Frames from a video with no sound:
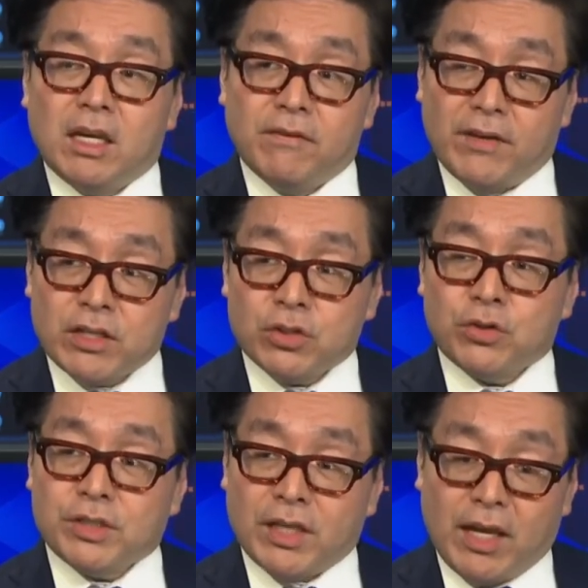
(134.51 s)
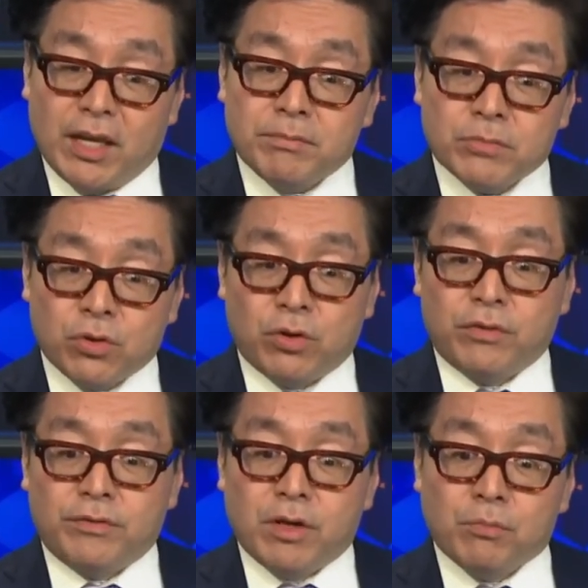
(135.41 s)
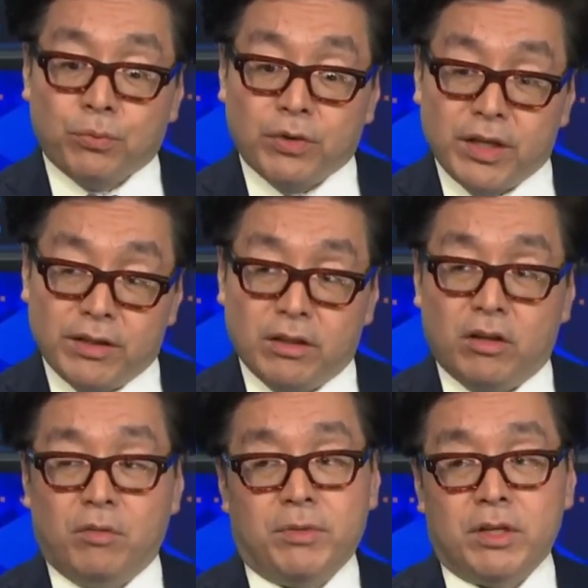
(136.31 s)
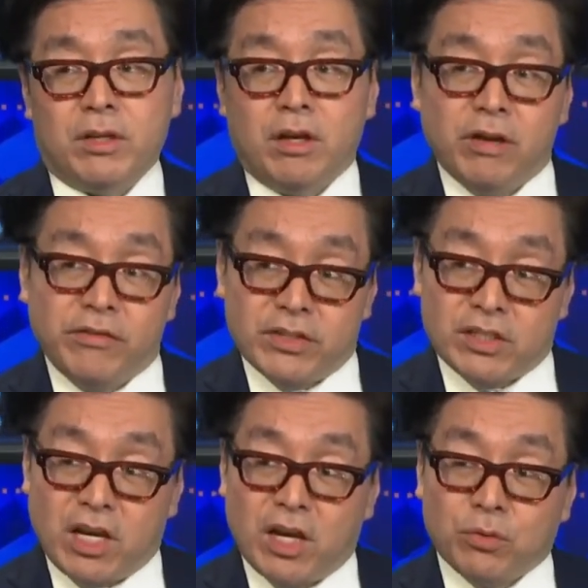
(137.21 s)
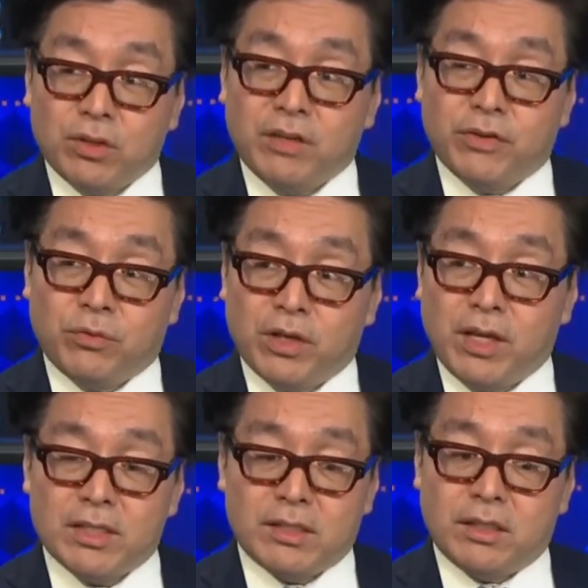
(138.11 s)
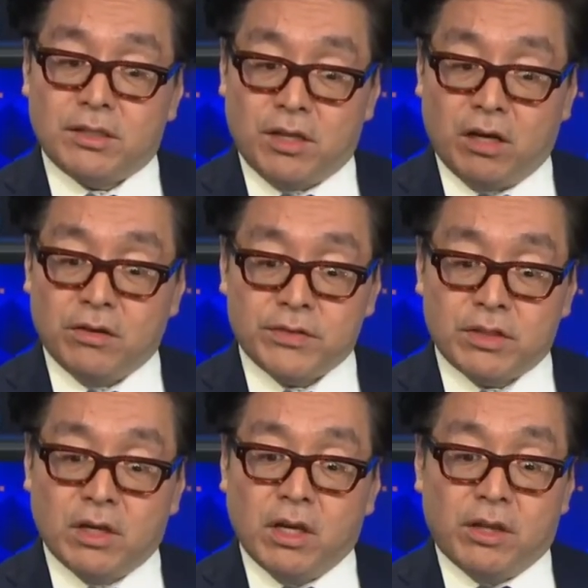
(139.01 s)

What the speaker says: investors can sort of breathe a little bit of a sigh of relief and realize the tariffs,